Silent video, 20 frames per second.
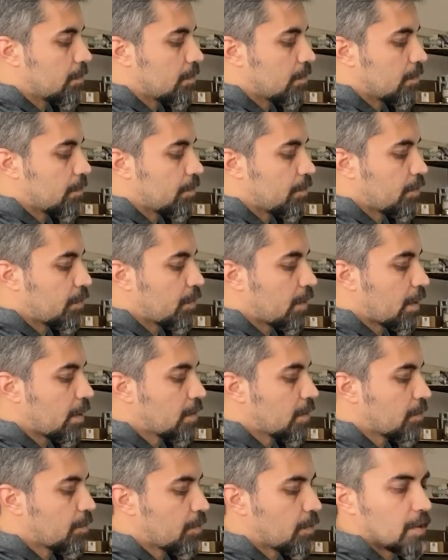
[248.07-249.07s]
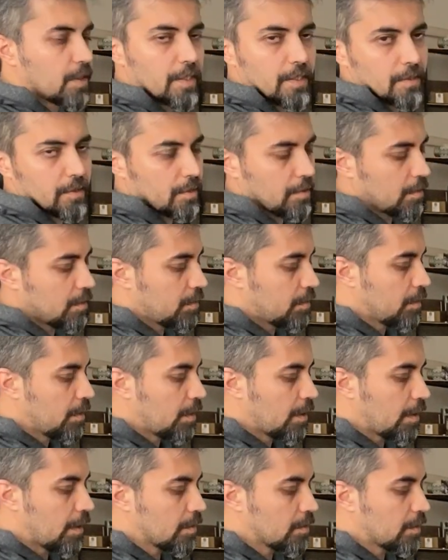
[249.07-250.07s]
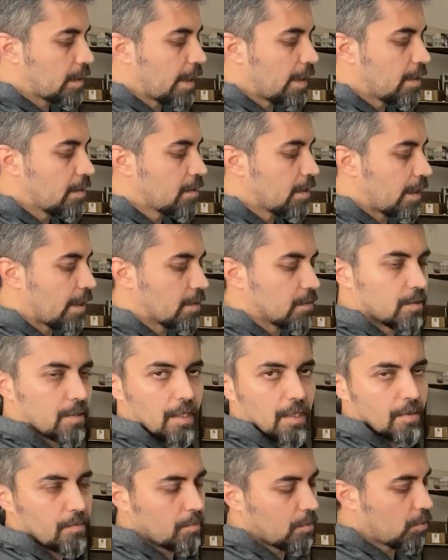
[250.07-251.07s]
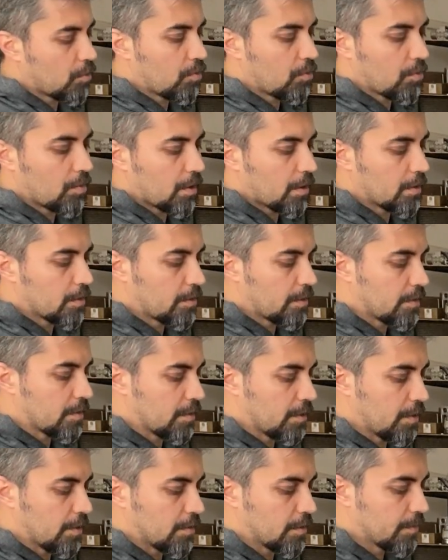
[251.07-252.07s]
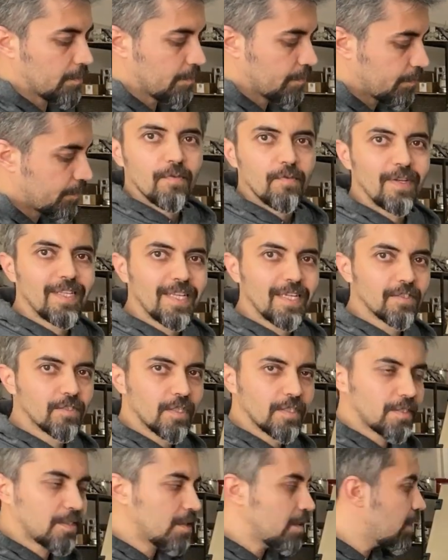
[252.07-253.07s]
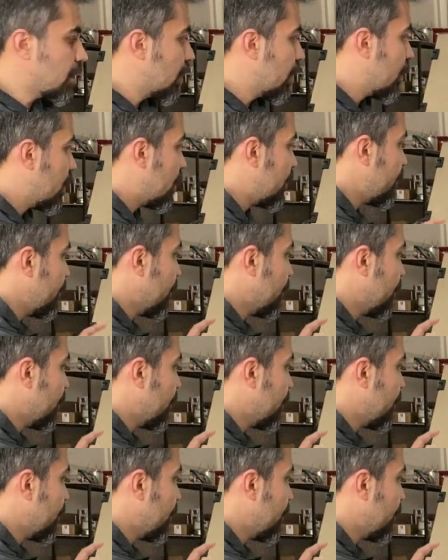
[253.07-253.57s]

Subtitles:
price per liter. Date and time, all are written here. When adjusting the